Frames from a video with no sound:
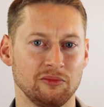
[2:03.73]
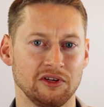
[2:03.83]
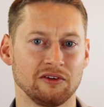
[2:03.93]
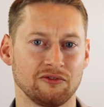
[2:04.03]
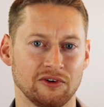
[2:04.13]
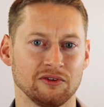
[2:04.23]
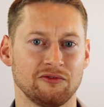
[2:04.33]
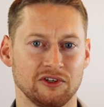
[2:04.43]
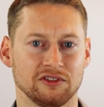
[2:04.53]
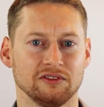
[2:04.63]
being filled
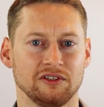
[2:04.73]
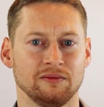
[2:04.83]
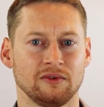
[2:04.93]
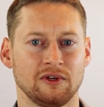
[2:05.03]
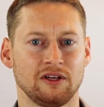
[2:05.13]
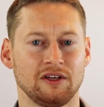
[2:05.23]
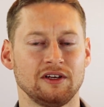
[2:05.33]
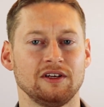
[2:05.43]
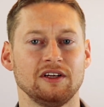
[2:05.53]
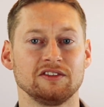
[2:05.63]
efficiently.
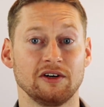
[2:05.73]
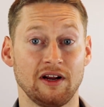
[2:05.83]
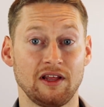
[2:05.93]
Is there